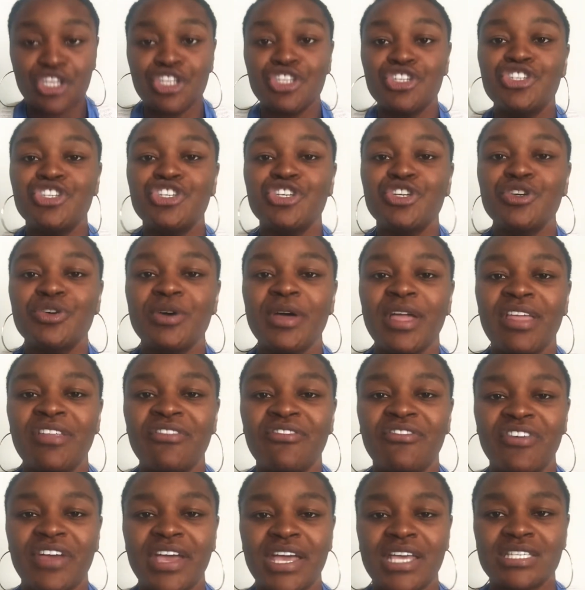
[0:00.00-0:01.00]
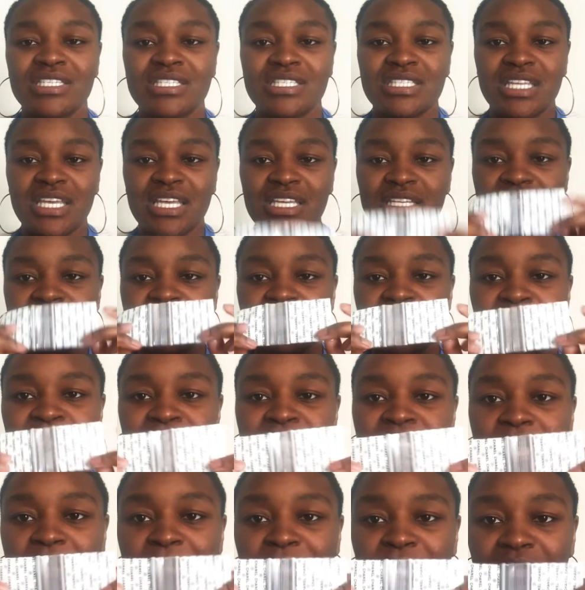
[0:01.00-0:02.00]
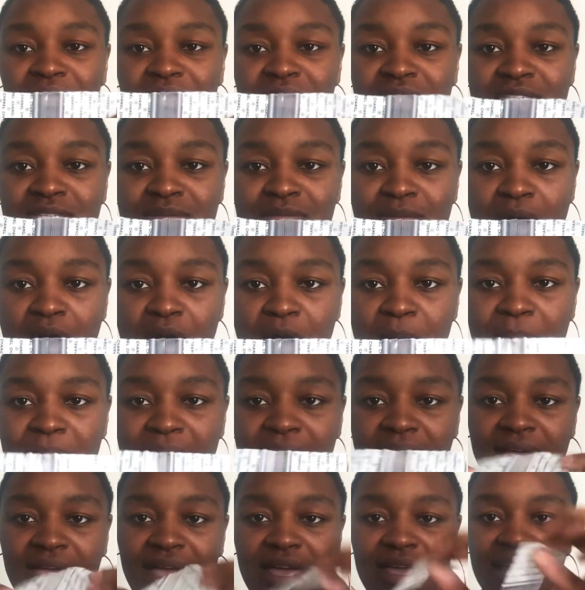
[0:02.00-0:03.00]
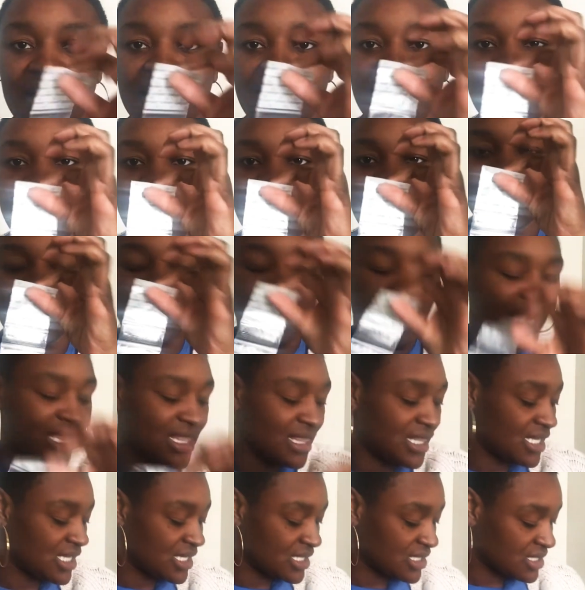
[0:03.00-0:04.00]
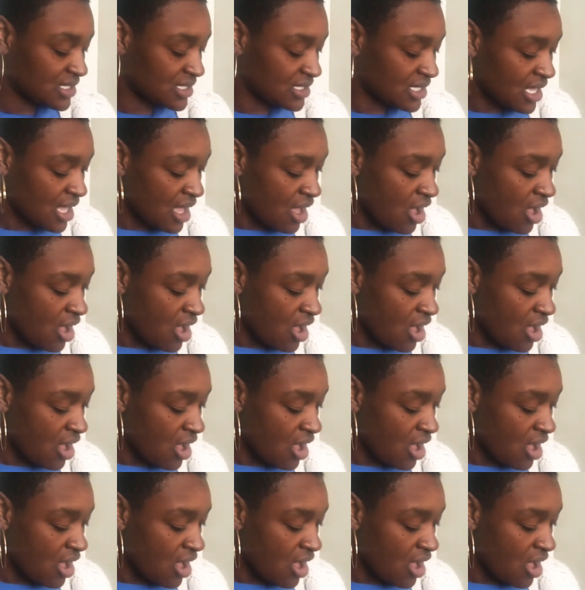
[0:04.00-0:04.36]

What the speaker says: Do invest in some type of small bag like this.